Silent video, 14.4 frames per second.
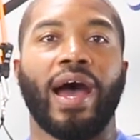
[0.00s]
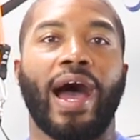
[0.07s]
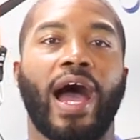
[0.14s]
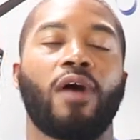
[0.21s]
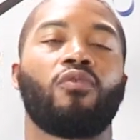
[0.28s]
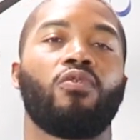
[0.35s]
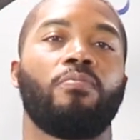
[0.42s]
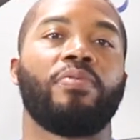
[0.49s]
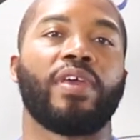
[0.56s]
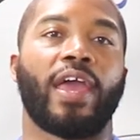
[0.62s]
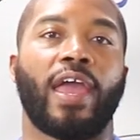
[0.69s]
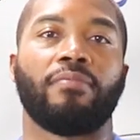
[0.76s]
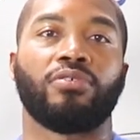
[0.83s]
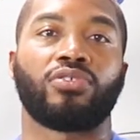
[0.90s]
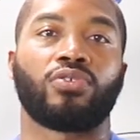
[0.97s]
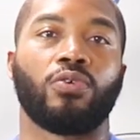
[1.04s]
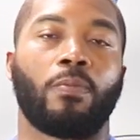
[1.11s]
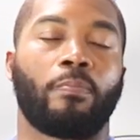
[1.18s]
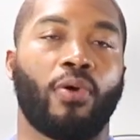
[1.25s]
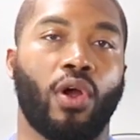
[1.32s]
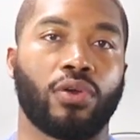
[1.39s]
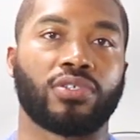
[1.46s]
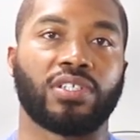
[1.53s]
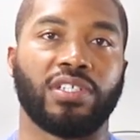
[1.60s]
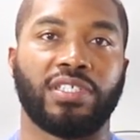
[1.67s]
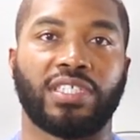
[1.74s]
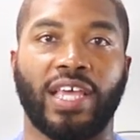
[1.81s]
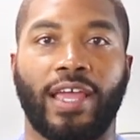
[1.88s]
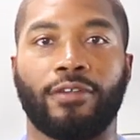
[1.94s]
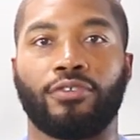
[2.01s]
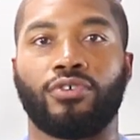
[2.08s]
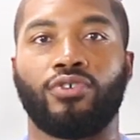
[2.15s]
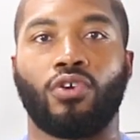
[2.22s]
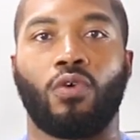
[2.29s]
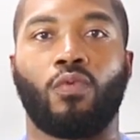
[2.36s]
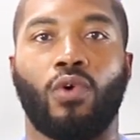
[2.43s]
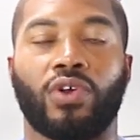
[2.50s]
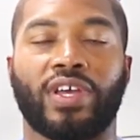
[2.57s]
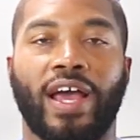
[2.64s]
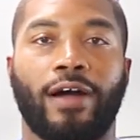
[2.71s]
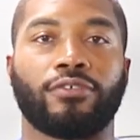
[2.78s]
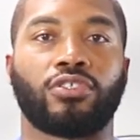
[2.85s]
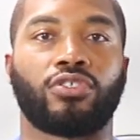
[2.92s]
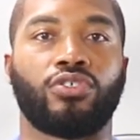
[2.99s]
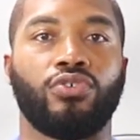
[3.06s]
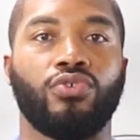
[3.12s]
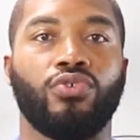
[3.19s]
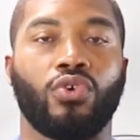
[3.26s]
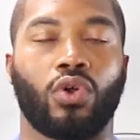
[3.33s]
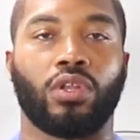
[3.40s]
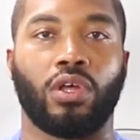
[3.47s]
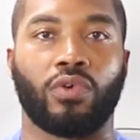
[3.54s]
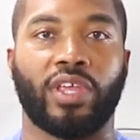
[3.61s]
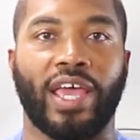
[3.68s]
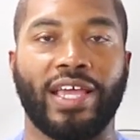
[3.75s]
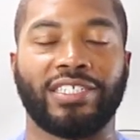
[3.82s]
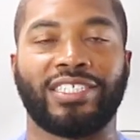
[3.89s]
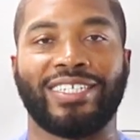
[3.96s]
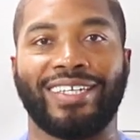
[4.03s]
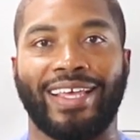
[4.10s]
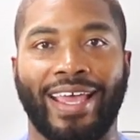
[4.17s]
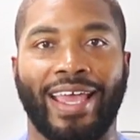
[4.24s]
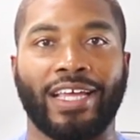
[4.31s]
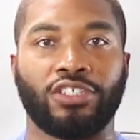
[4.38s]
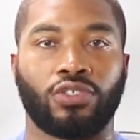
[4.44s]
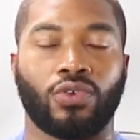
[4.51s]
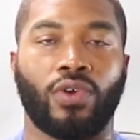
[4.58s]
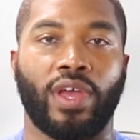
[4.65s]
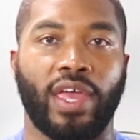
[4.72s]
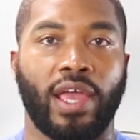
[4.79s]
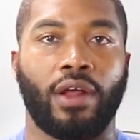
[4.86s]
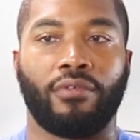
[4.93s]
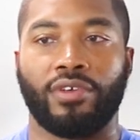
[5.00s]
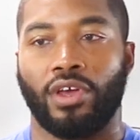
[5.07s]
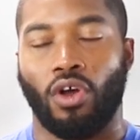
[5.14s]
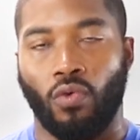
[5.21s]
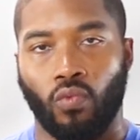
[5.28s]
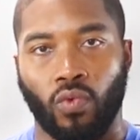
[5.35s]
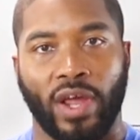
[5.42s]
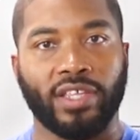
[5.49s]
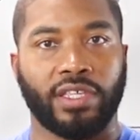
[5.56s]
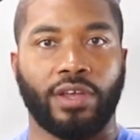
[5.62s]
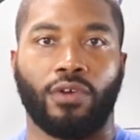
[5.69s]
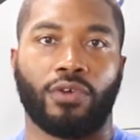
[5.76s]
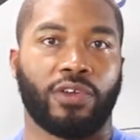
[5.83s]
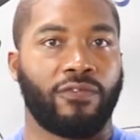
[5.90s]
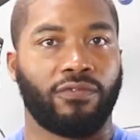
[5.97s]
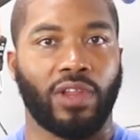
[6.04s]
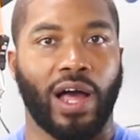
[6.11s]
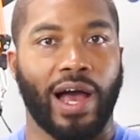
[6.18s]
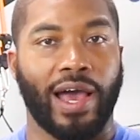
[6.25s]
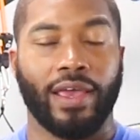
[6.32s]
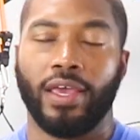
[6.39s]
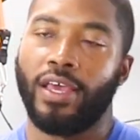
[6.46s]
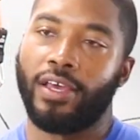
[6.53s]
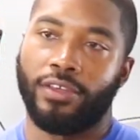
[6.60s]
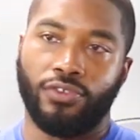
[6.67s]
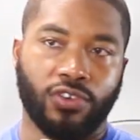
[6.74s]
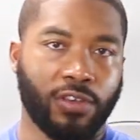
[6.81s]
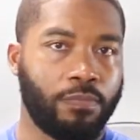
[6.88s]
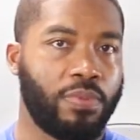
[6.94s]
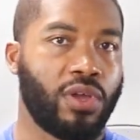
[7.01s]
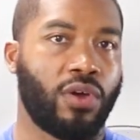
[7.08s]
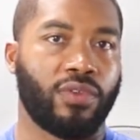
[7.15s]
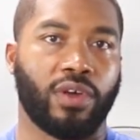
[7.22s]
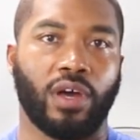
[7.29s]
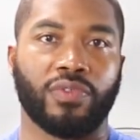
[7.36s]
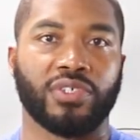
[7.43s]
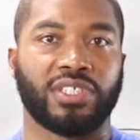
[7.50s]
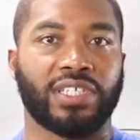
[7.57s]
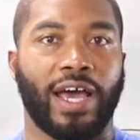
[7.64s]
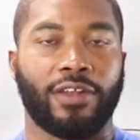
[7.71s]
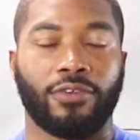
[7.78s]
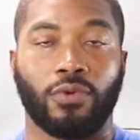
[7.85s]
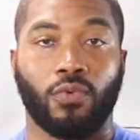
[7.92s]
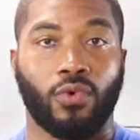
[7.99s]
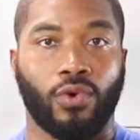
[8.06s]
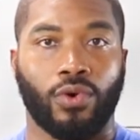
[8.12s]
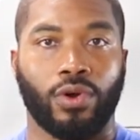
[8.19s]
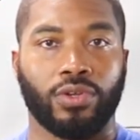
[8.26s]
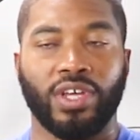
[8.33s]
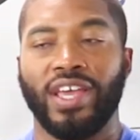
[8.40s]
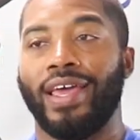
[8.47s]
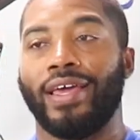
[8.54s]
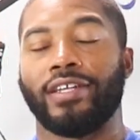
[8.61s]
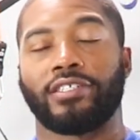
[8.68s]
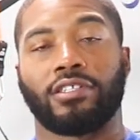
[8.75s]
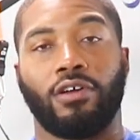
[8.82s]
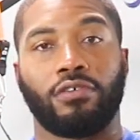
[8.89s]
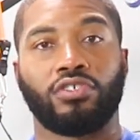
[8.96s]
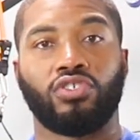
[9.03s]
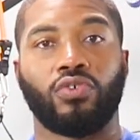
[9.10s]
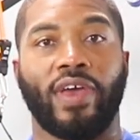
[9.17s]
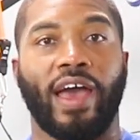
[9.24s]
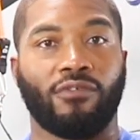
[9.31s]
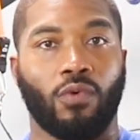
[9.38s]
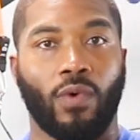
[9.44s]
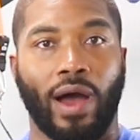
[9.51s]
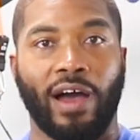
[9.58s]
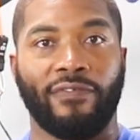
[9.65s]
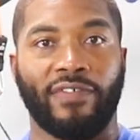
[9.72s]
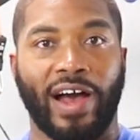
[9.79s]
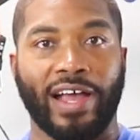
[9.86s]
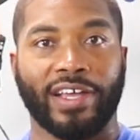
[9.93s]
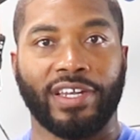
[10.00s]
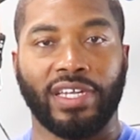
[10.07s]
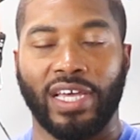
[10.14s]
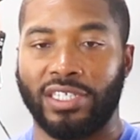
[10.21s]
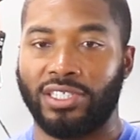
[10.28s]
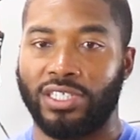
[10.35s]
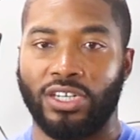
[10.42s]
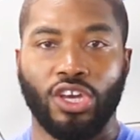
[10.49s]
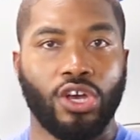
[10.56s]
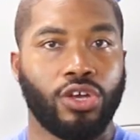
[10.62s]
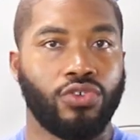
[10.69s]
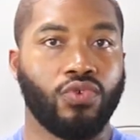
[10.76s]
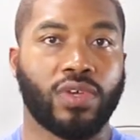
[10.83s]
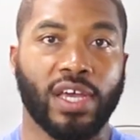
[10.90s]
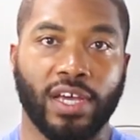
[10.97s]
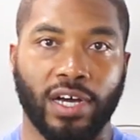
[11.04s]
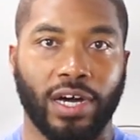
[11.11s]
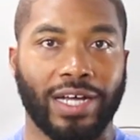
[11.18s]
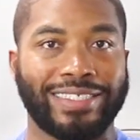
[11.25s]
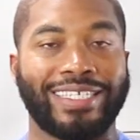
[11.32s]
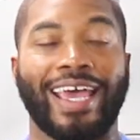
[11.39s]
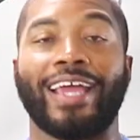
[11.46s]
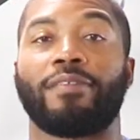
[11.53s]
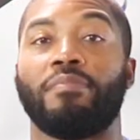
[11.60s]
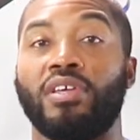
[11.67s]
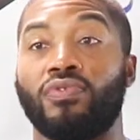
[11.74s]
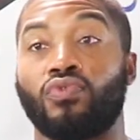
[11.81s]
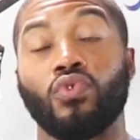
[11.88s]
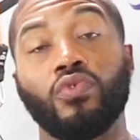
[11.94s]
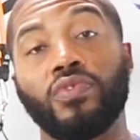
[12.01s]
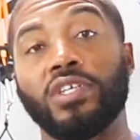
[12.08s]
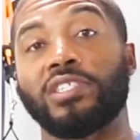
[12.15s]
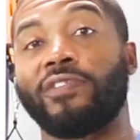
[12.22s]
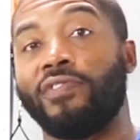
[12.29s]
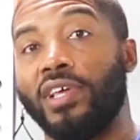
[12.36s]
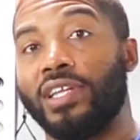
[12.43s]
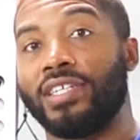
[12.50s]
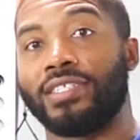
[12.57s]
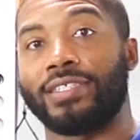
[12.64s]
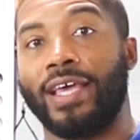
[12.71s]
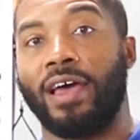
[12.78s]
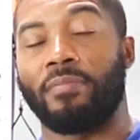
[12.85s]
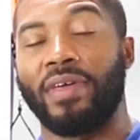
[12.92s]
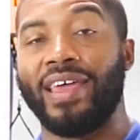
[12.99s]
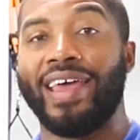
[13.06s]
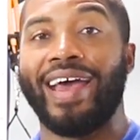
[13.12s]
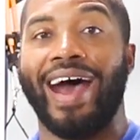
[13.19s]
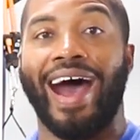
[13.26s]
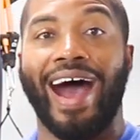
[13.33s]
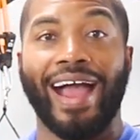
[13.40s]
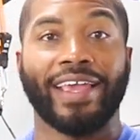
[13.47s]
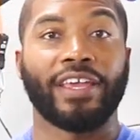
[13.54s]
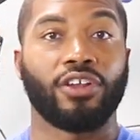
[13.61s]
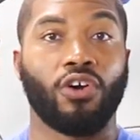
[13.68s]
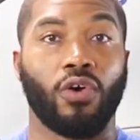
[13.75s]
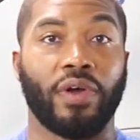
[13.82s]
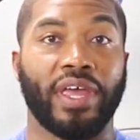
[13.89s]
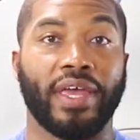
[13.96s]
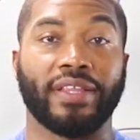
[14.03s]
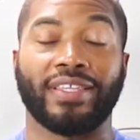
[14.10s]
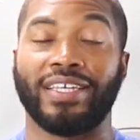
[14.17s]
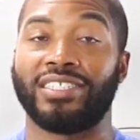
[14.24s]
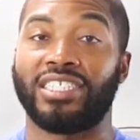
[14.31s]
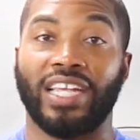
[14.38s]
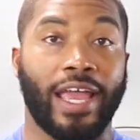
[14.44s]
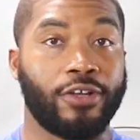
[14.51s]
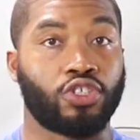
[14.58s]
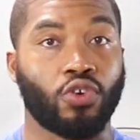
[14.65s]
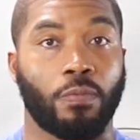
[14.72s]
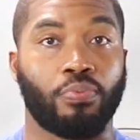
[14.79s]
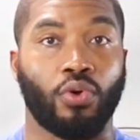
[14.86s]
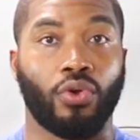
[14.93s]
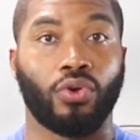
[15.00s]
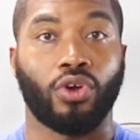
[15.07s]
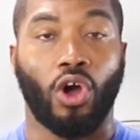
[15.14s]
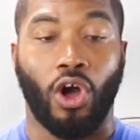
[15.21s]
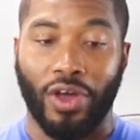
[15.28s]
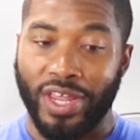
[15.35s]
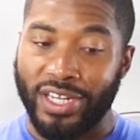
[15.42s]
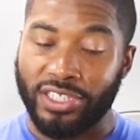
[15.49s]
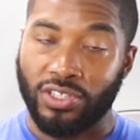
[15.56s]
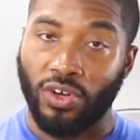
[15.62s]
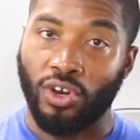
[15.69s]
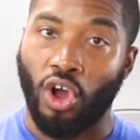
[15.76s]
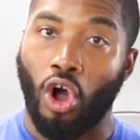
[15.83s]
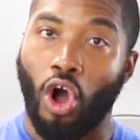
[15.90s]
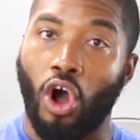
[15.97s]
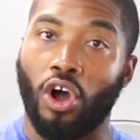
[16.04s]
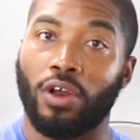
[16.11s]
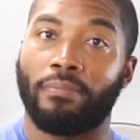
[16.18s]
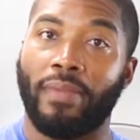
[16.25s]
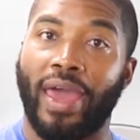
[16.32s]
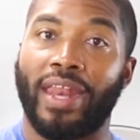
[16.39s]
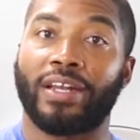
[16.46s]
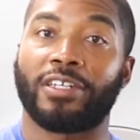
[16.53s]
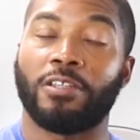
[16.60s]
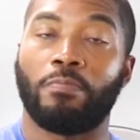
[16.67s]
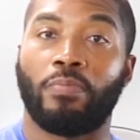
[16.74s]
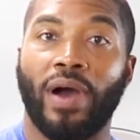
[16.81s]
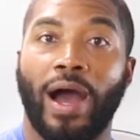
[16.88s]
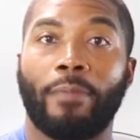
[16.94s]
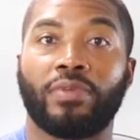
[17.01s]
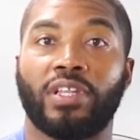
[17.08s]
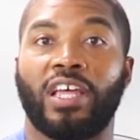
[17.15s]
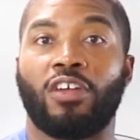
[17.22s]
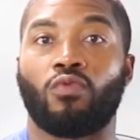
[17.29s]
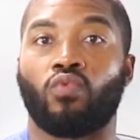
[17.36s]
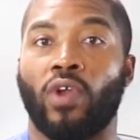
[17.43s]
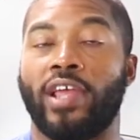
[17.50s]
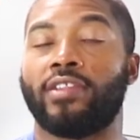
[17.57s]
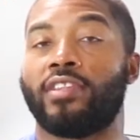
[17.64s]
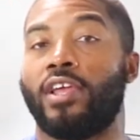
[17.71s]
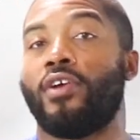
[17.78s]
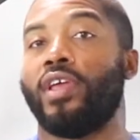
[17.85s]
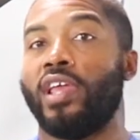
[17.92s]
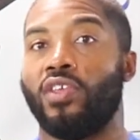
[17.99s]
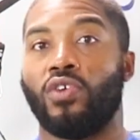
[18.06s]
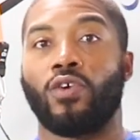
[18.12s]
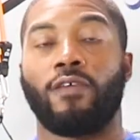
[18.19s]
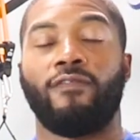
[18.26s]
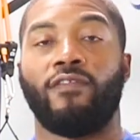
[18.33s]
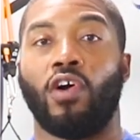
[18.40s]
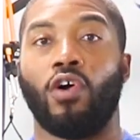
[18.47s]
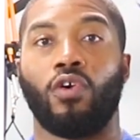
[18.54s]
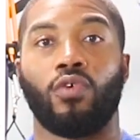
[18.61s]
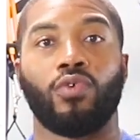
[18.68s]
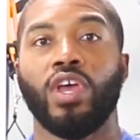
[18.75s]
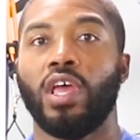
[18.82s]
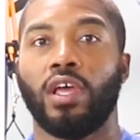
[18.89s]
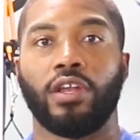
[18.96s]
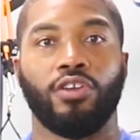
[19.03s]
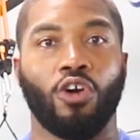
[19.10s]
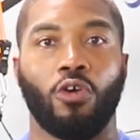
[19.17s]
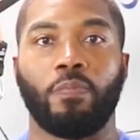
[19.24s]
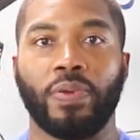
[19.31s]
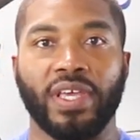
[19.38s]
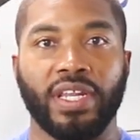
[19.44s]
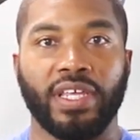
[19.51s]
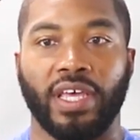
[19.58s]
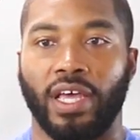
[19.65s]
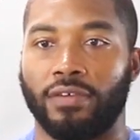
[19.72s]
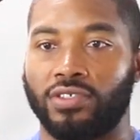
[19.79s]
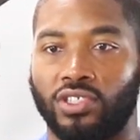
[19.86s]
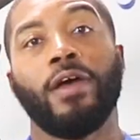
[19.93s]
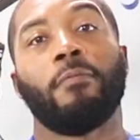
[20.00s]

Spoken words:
I will be able to personally tailor your workouts to your location and your area right there on the fly. You could be on the other side of the world, and as long as you have a Wi-Fi connection, you can contact me through this fitness app. I can go ahead then change your protocol, and it's going to automatically populate right there in your phone. No PDFs.